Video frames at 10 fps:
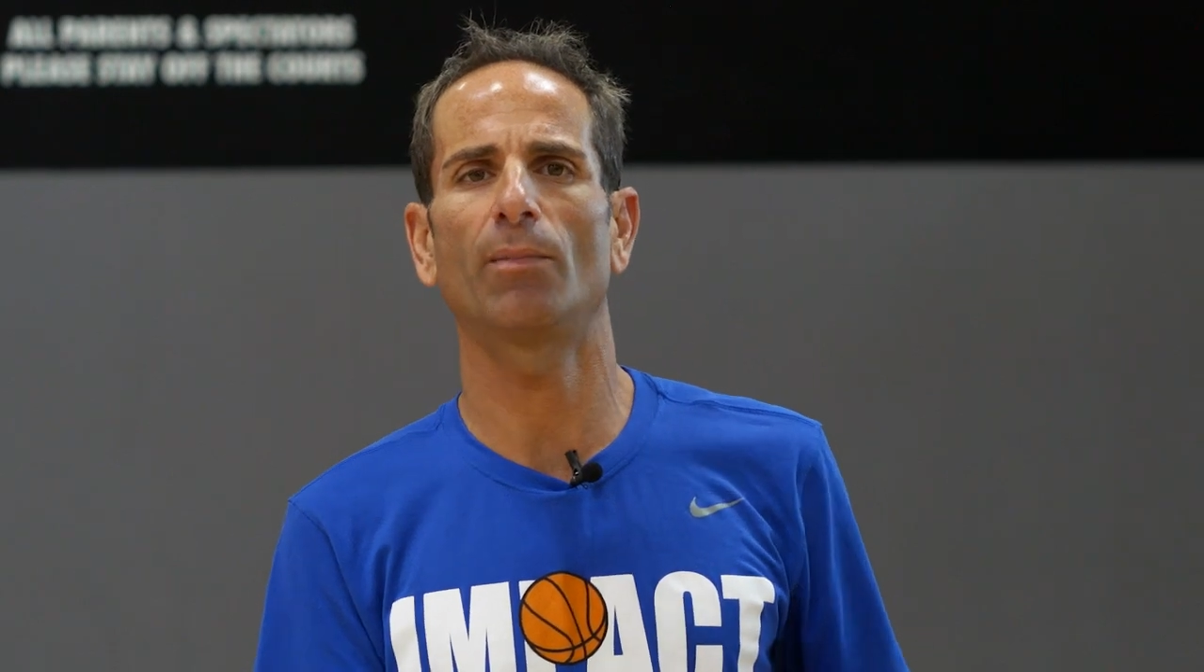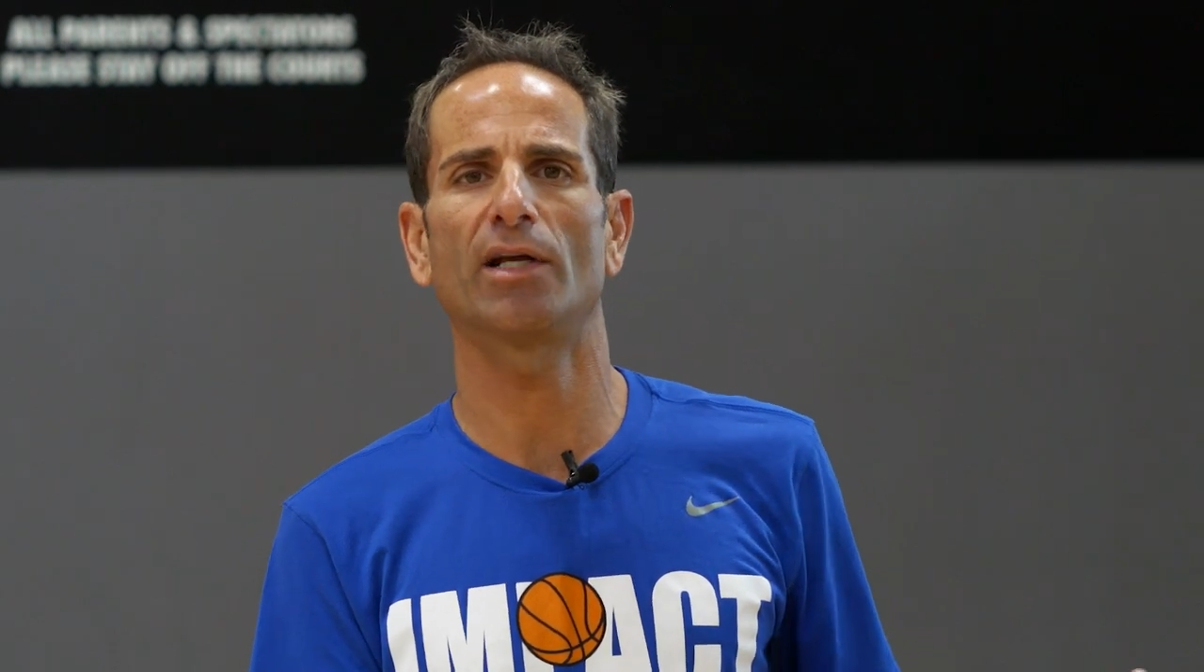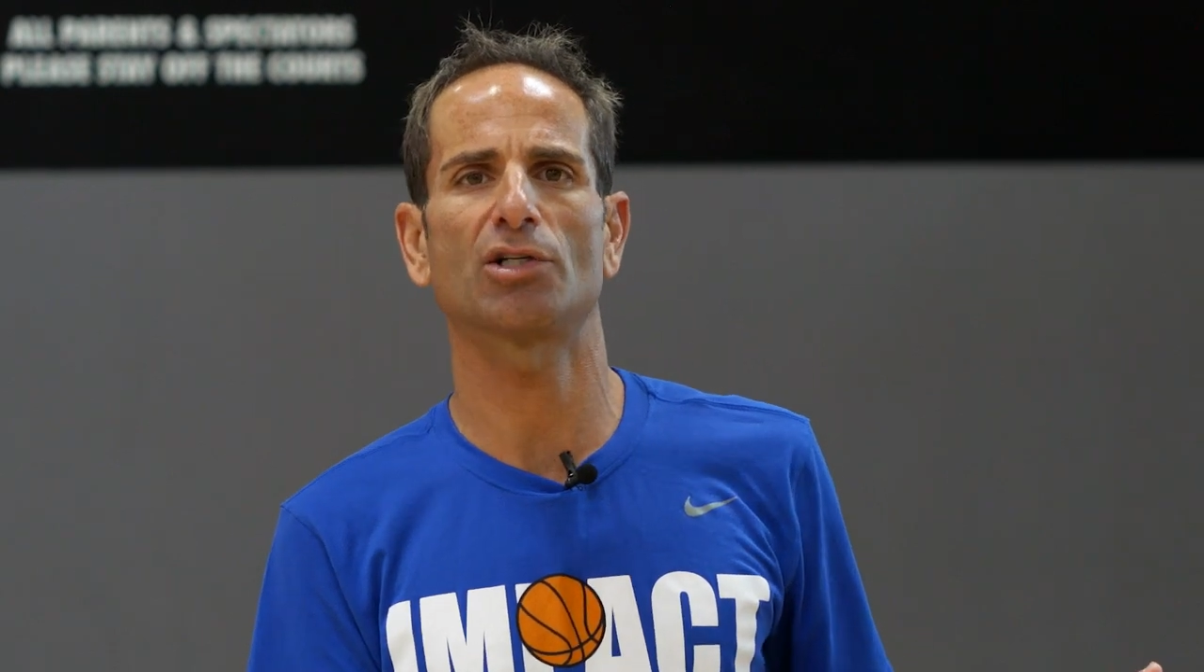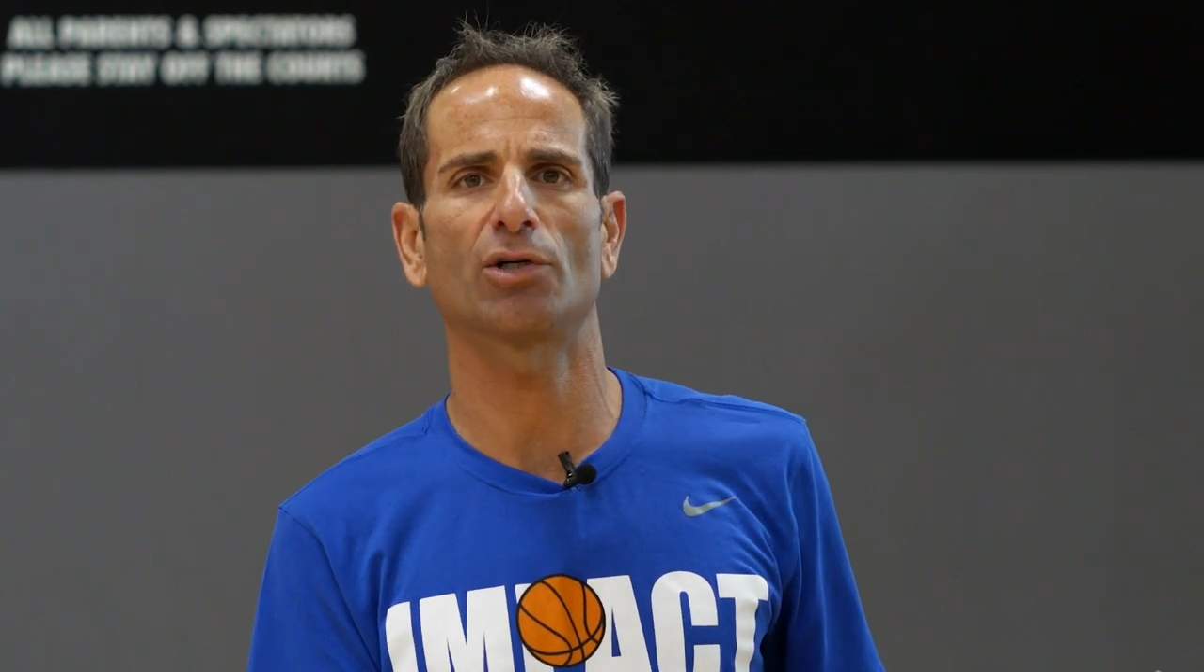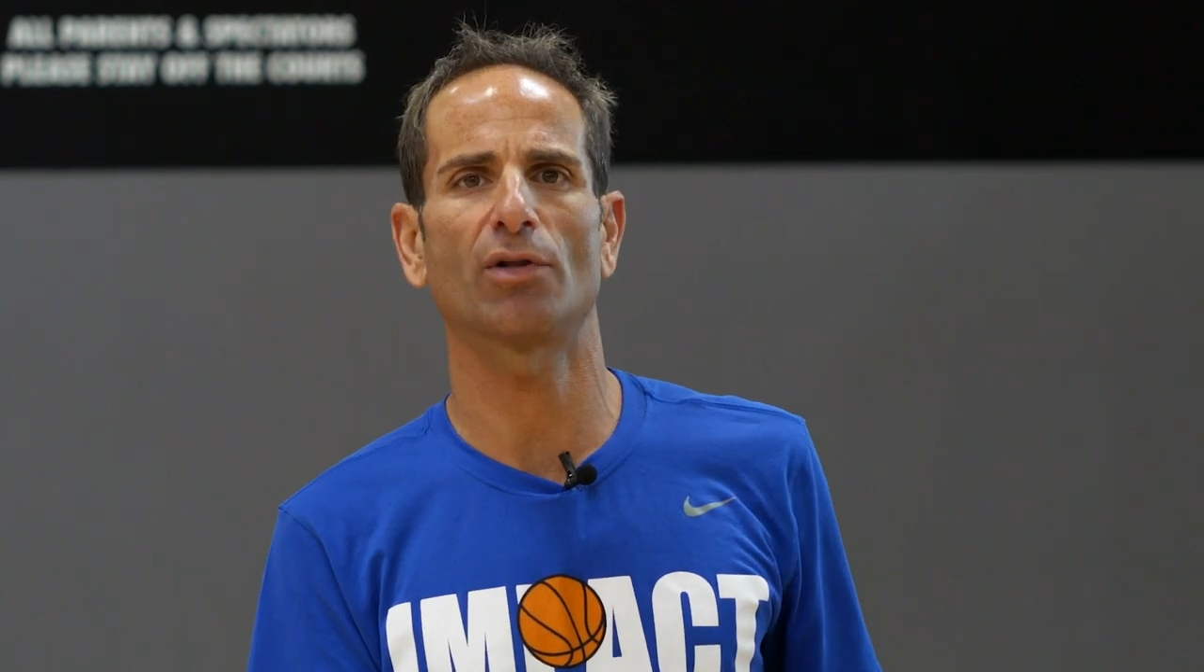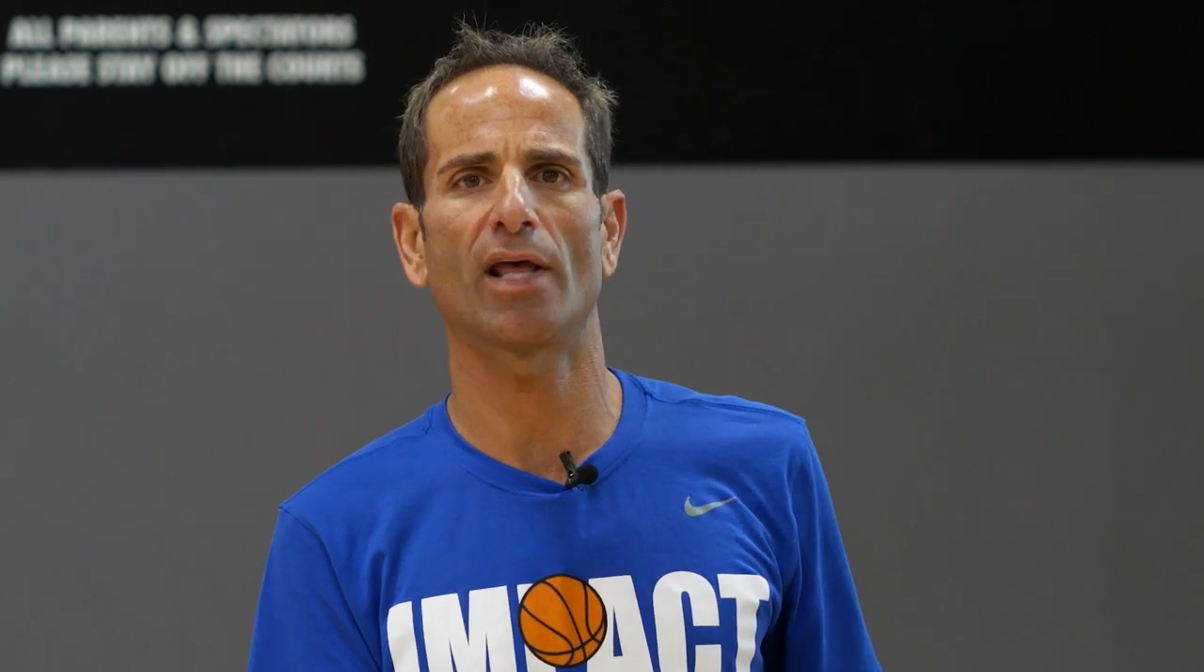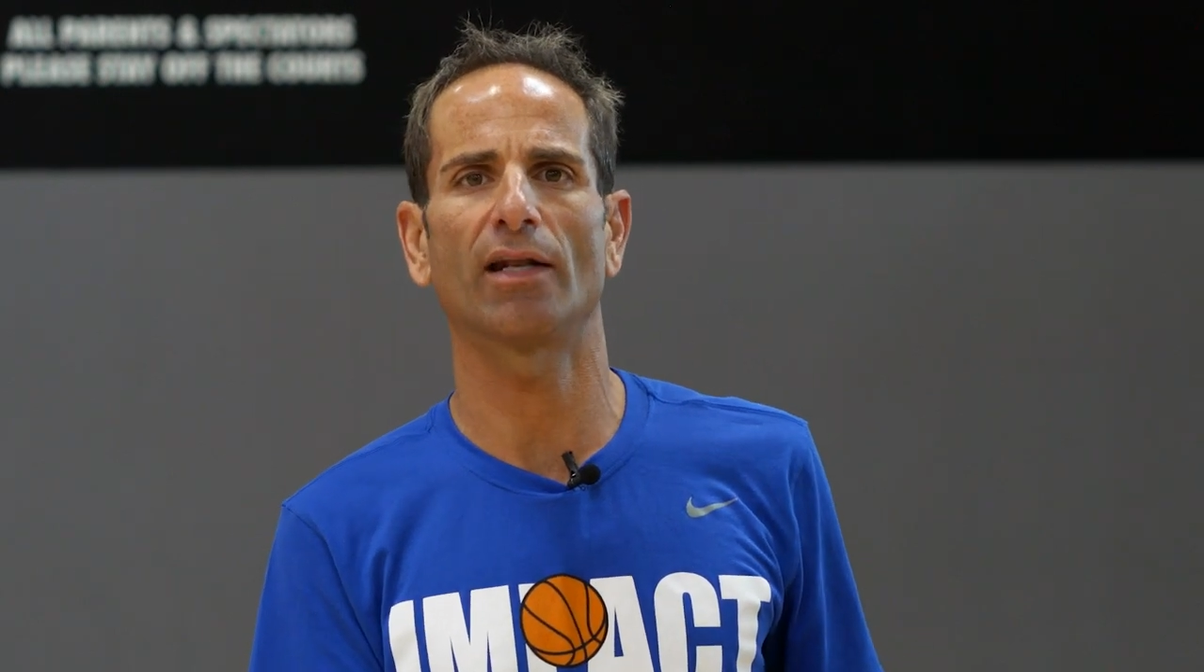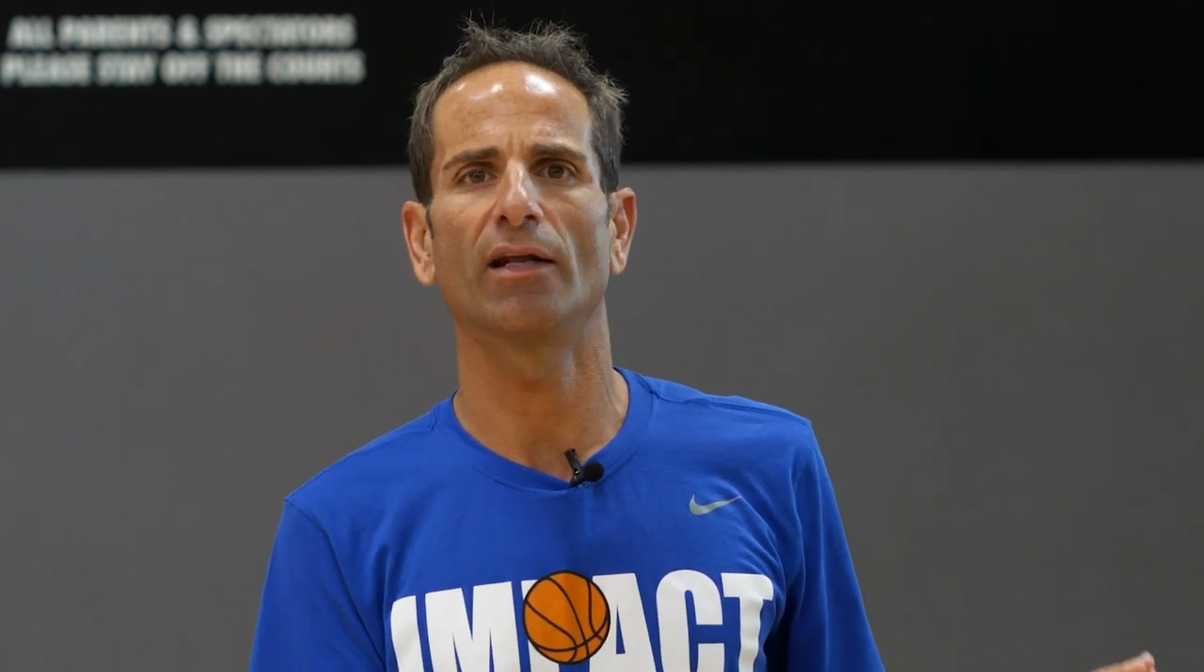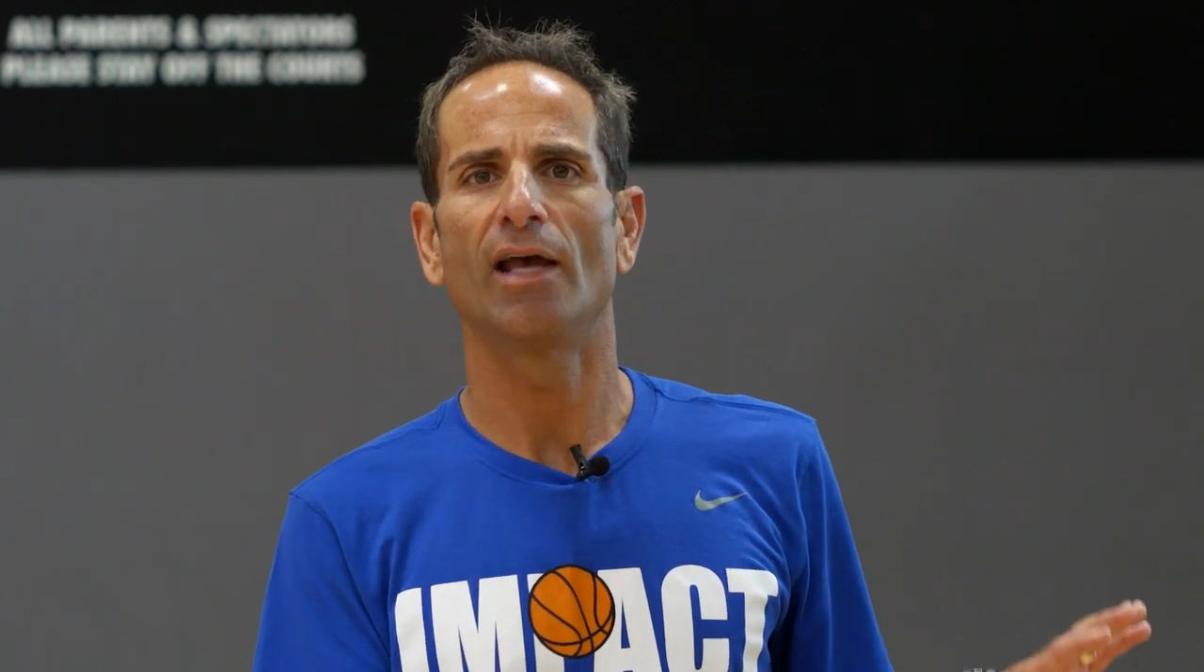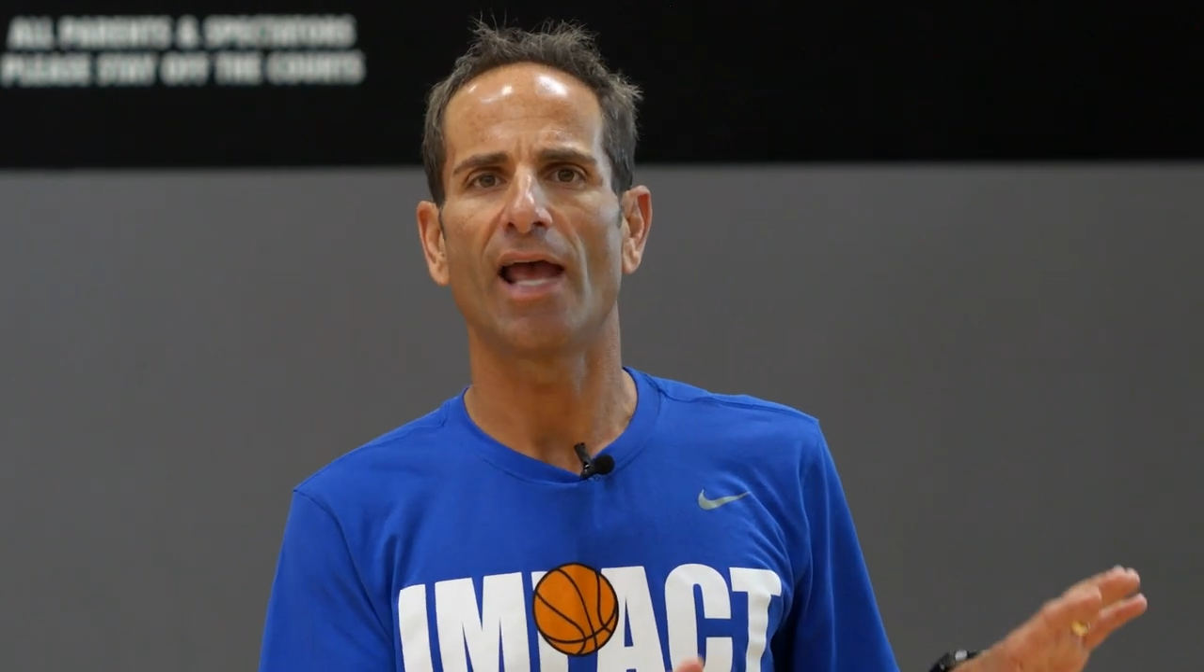make sure that